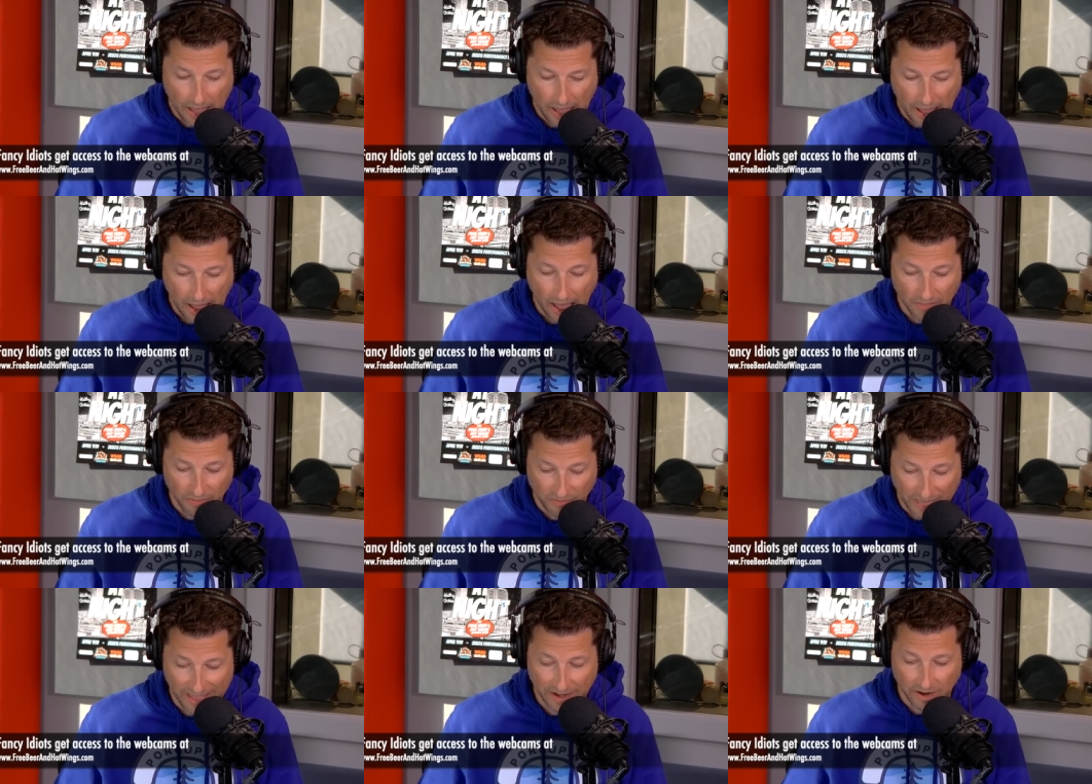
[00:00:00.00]
and
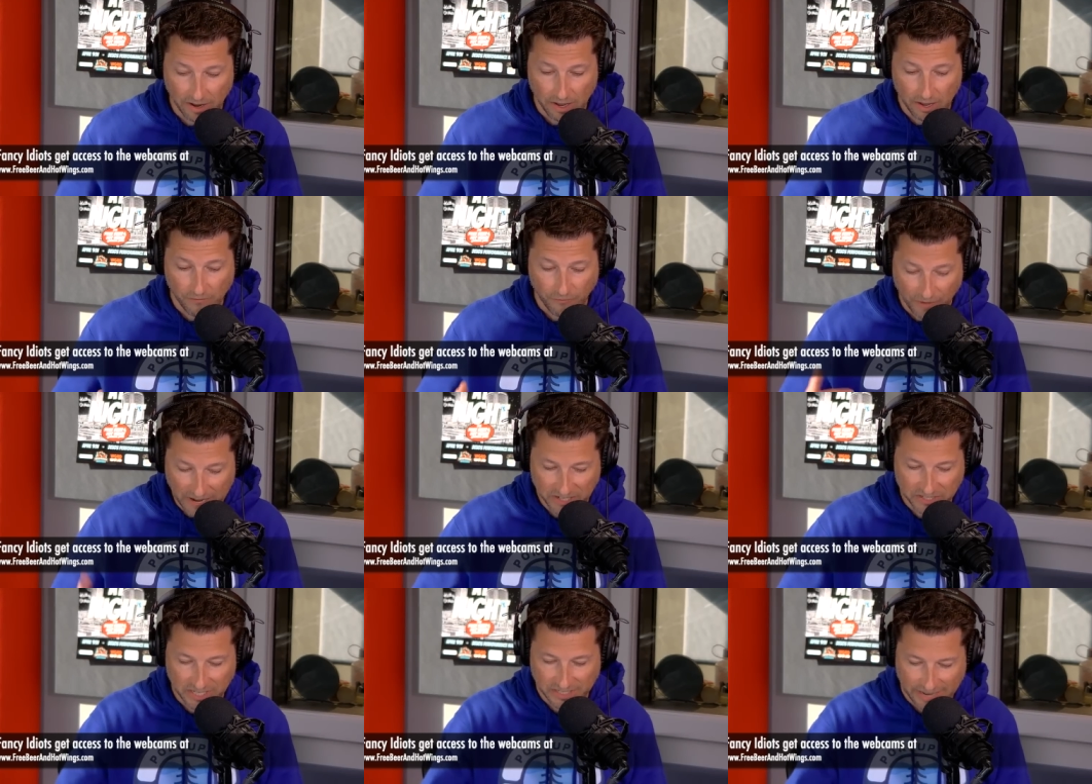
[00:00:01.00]
then
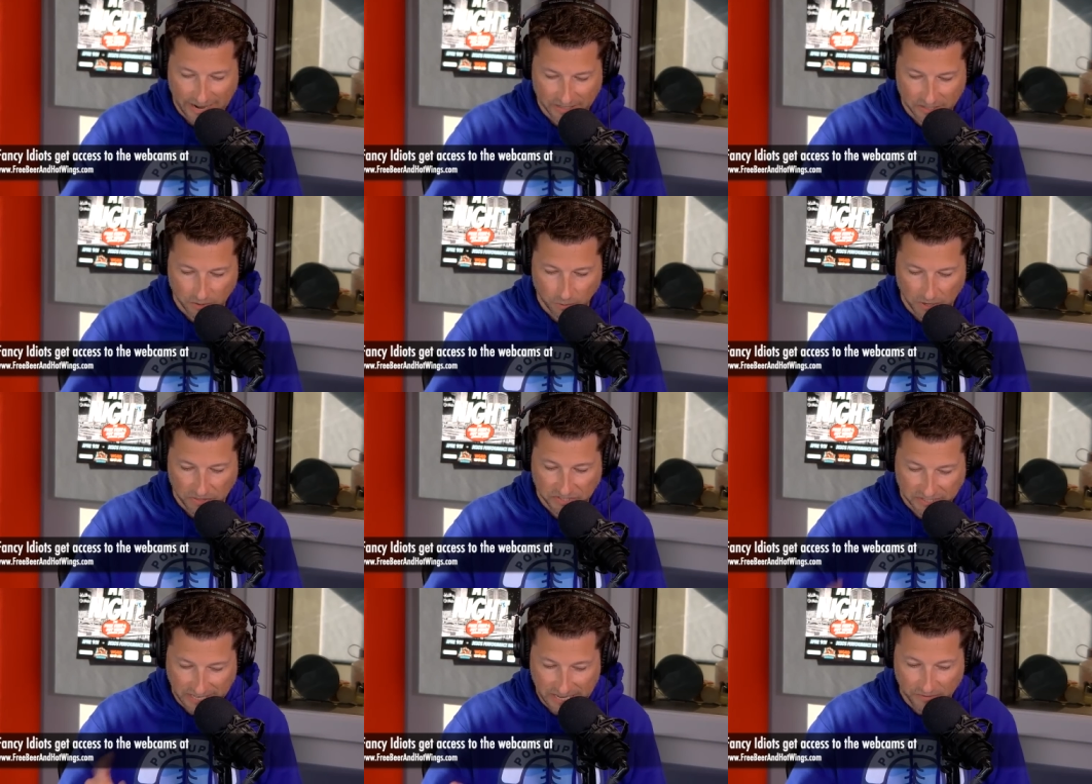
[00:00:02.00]
finished his answer with
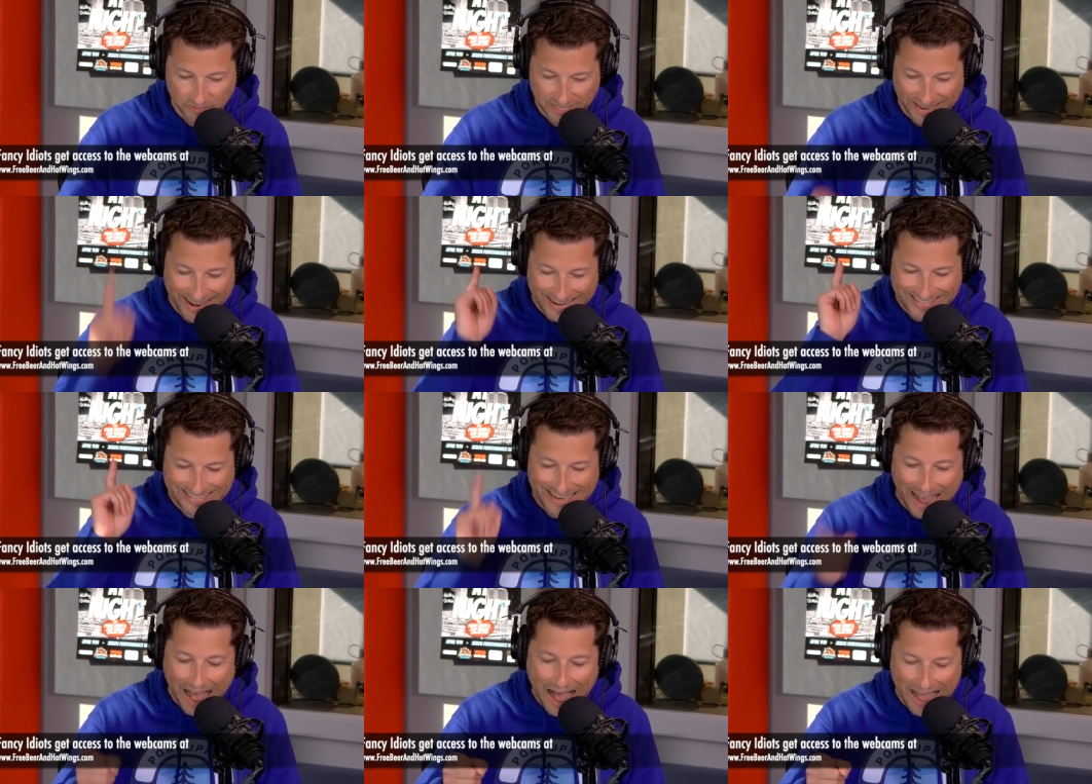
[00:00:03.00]
Steve saying
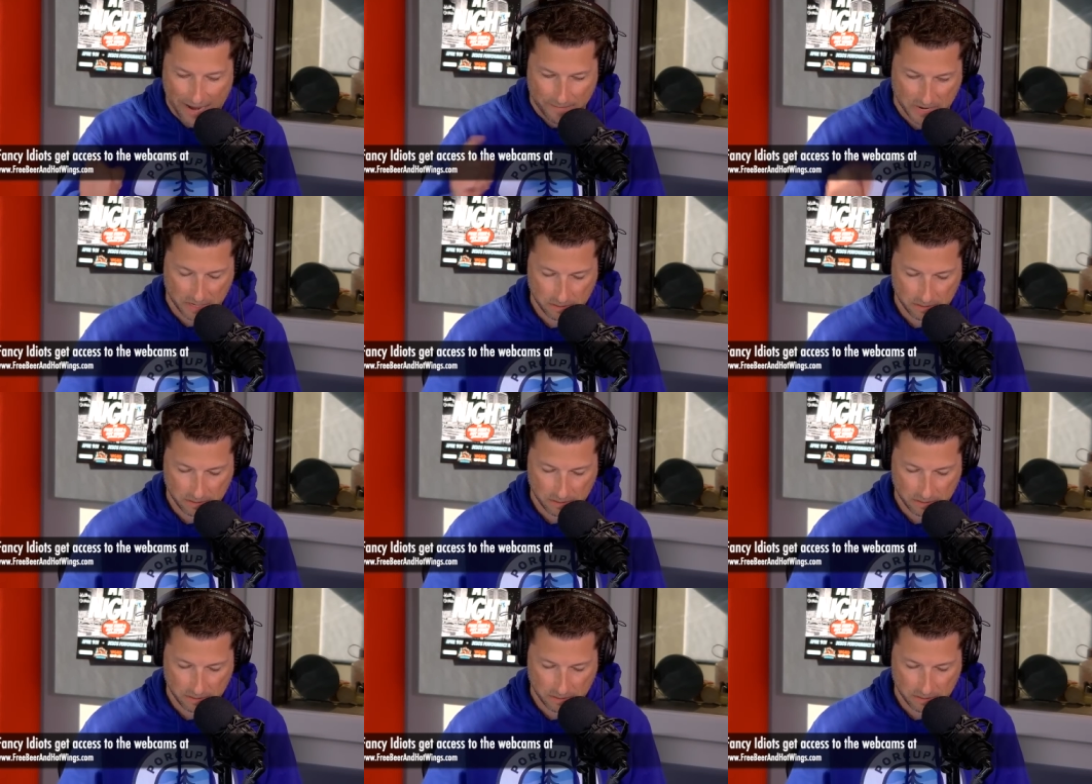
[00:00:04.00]
time.